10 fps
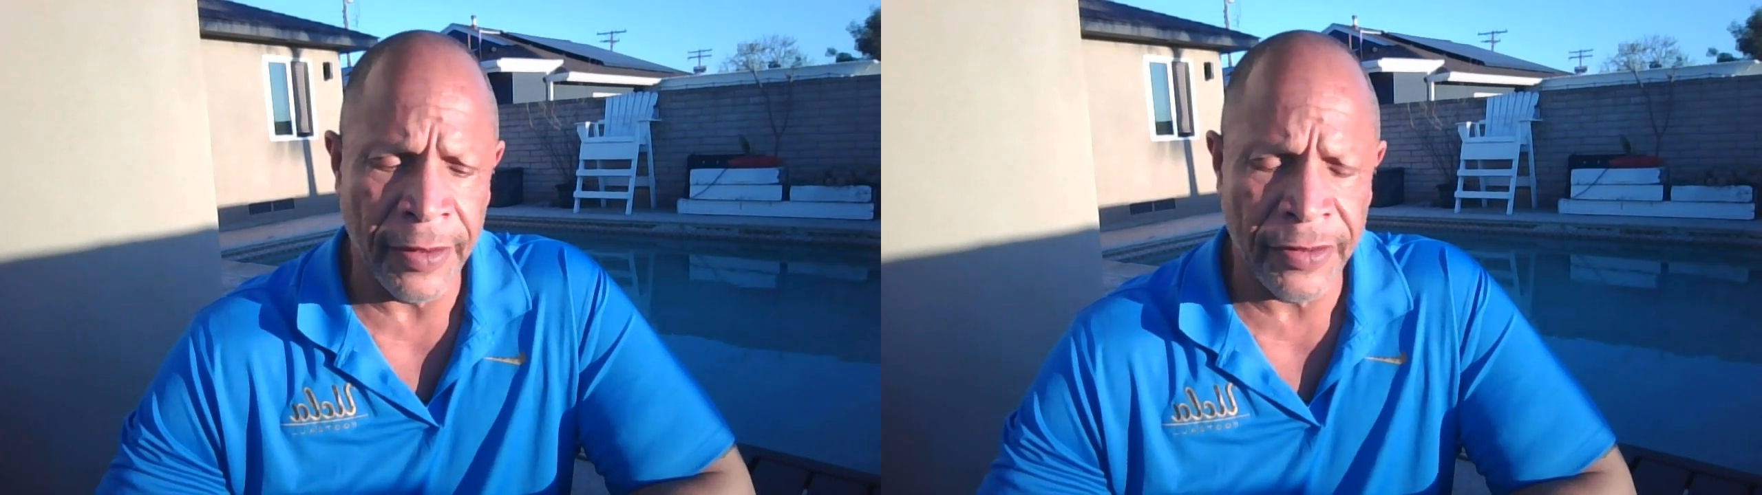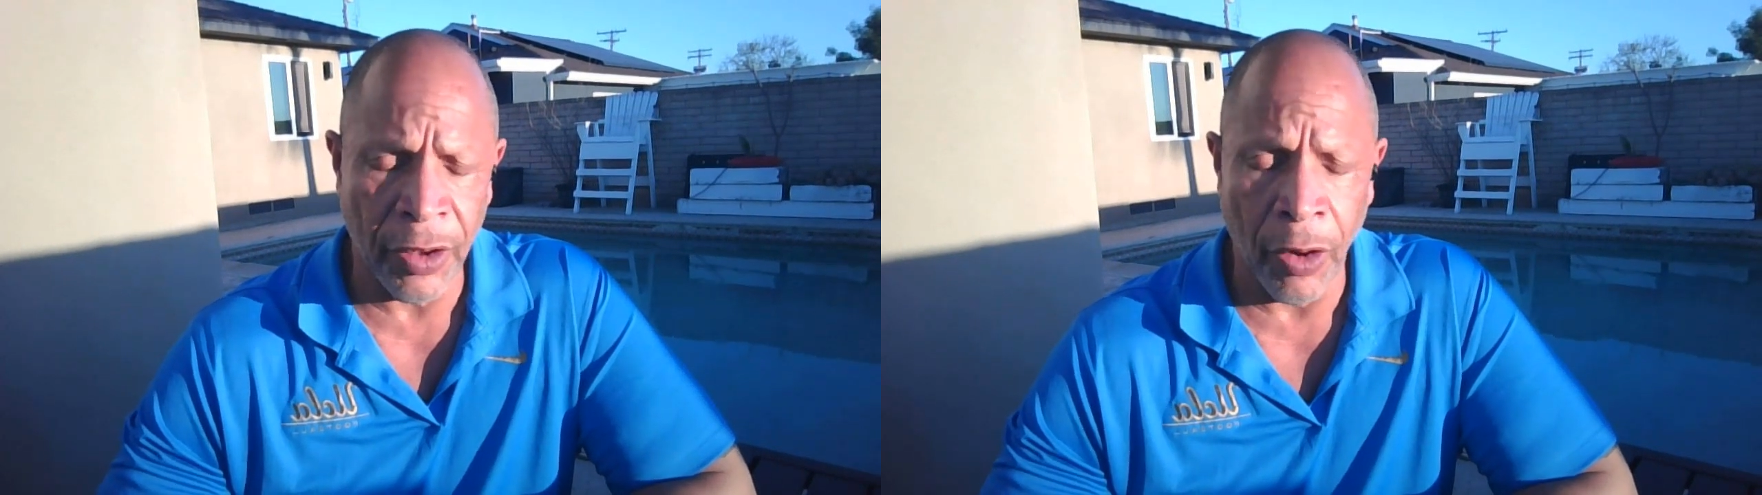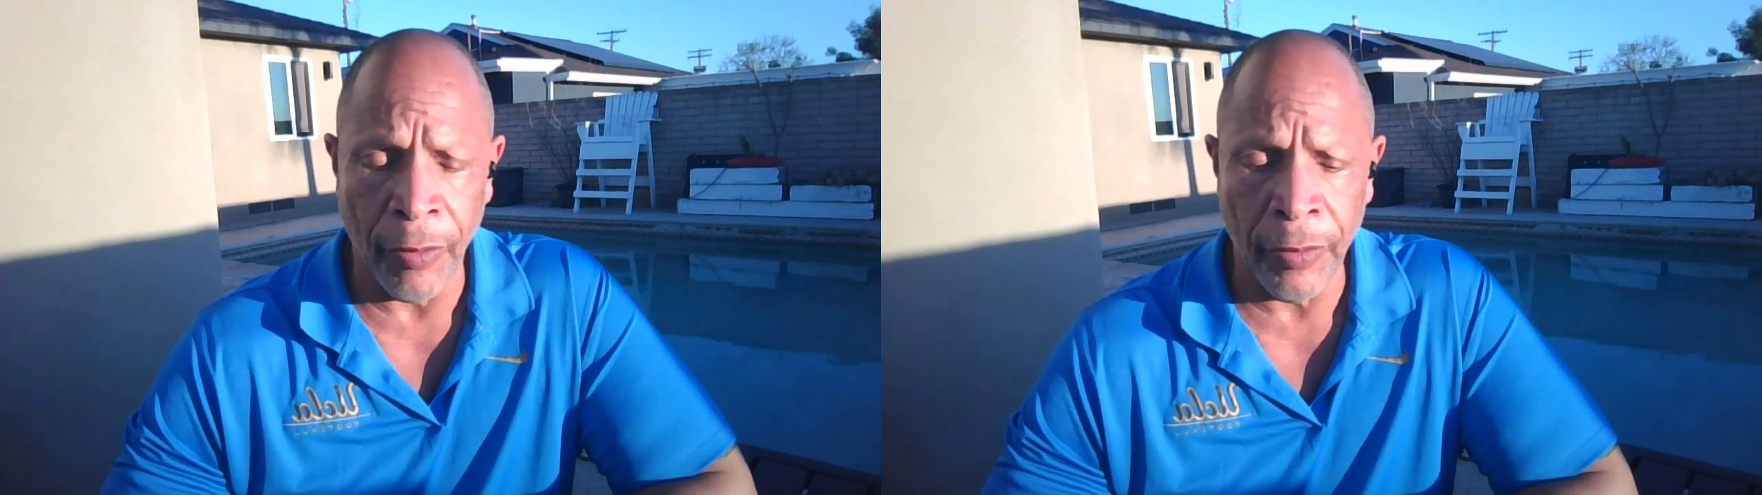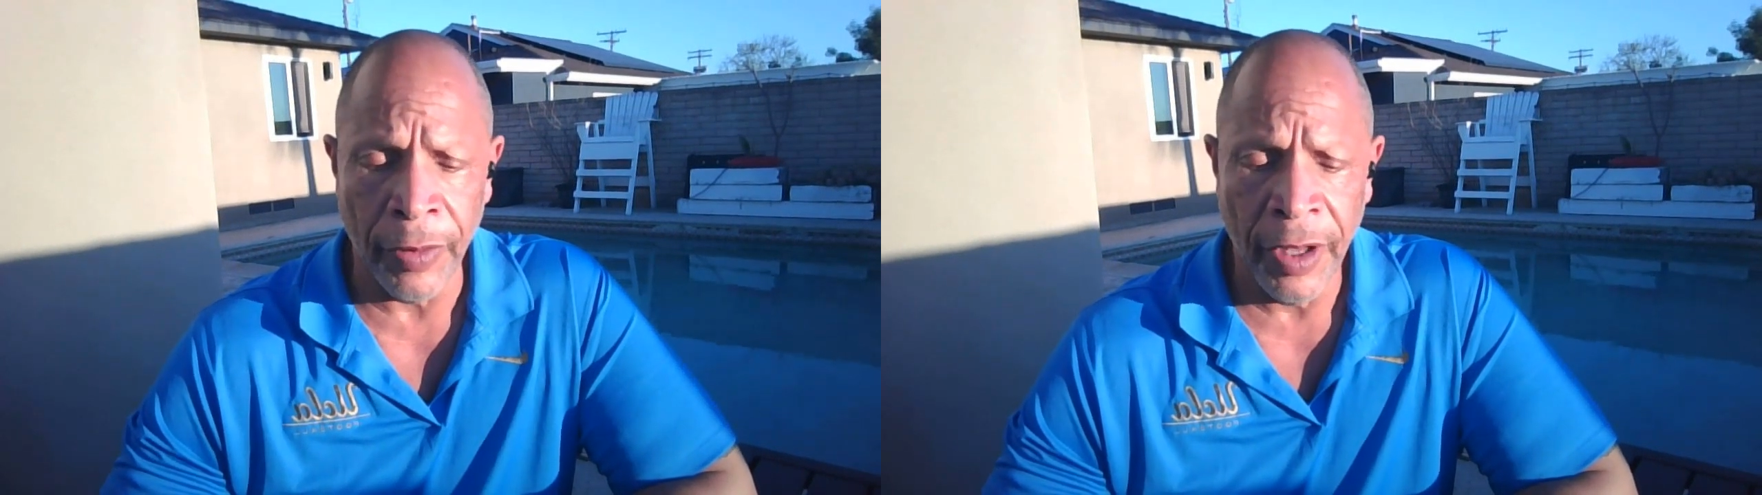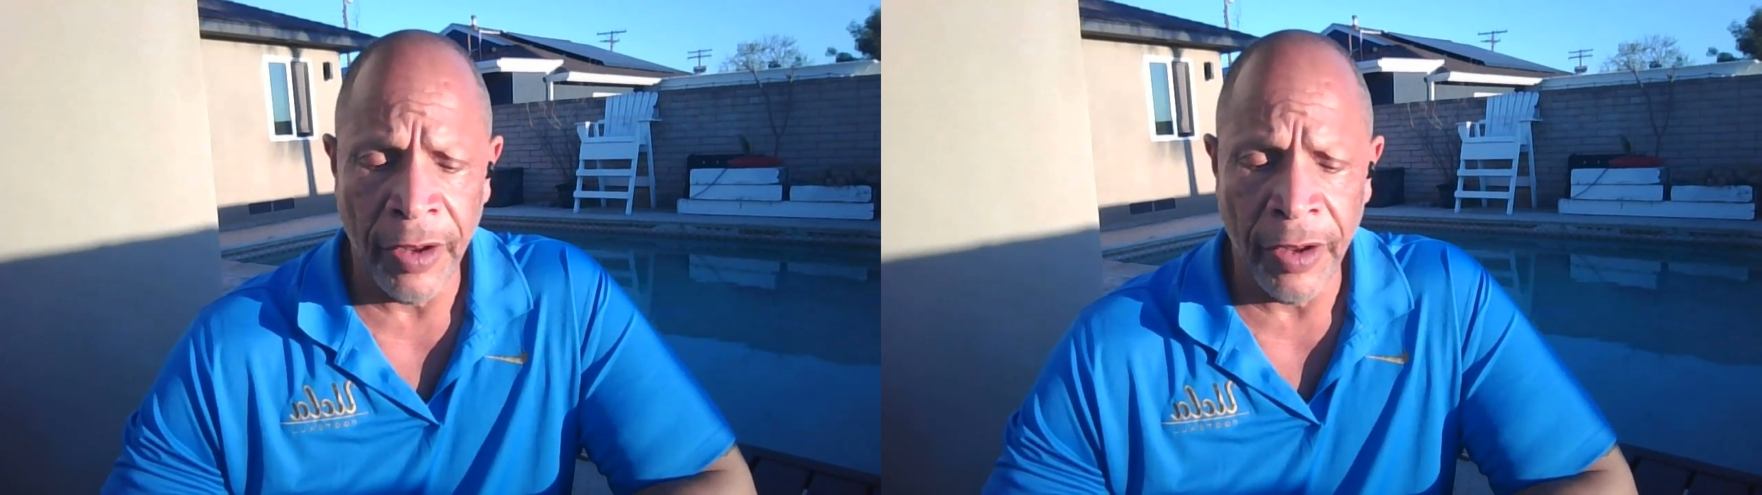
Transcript: So